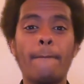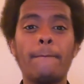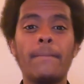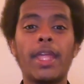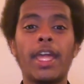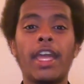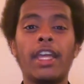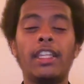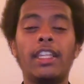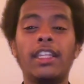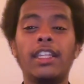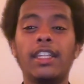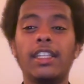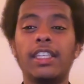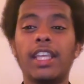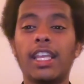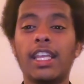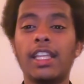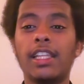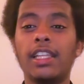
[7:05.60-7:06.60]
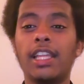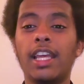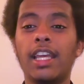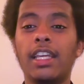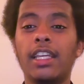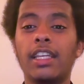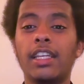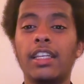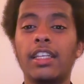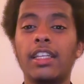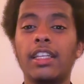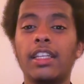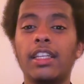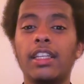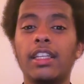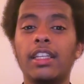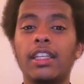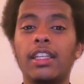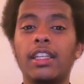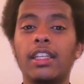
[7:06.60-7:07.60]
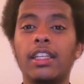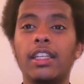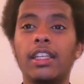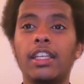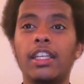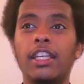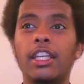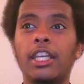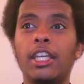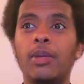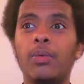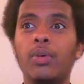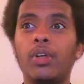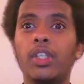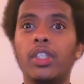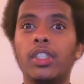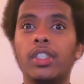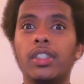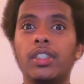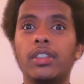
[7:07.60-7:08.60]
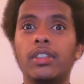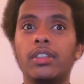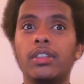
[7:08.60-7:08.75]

And in the second leg, he was